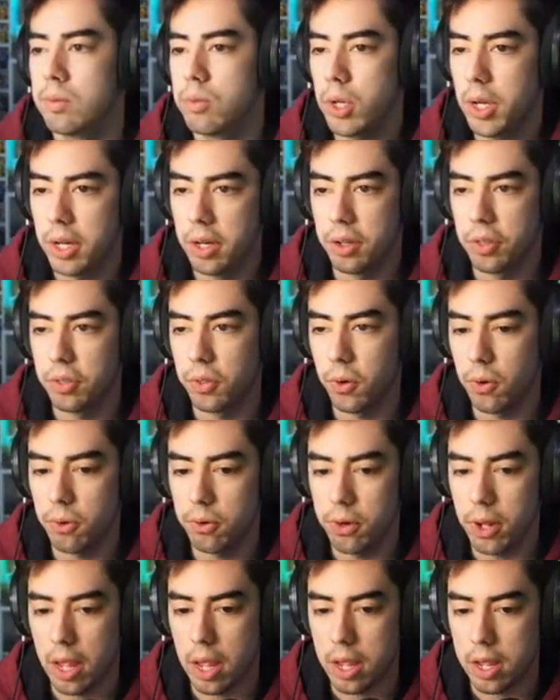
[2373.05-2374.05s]
Got a
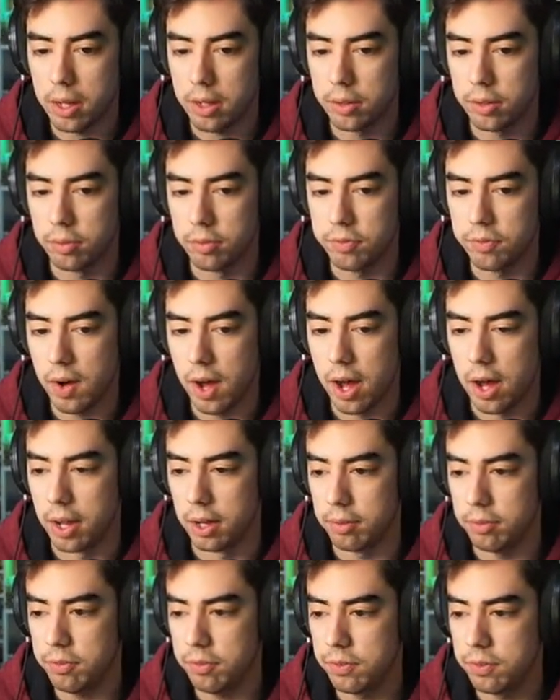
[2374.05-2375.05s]
third and
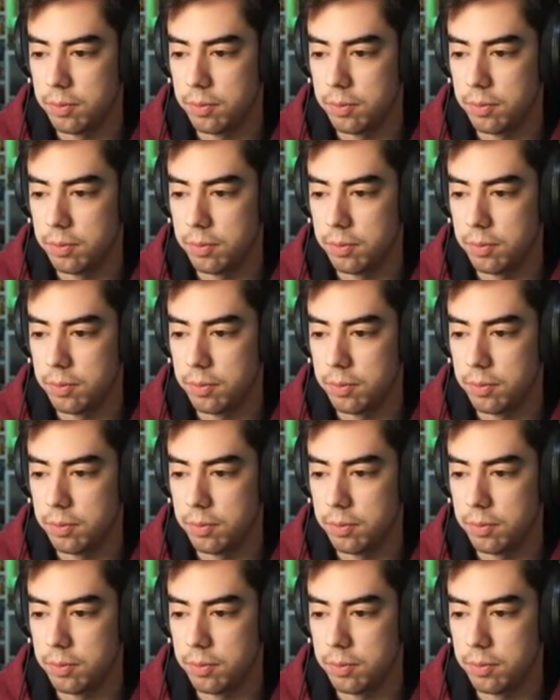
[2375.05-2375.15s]
five.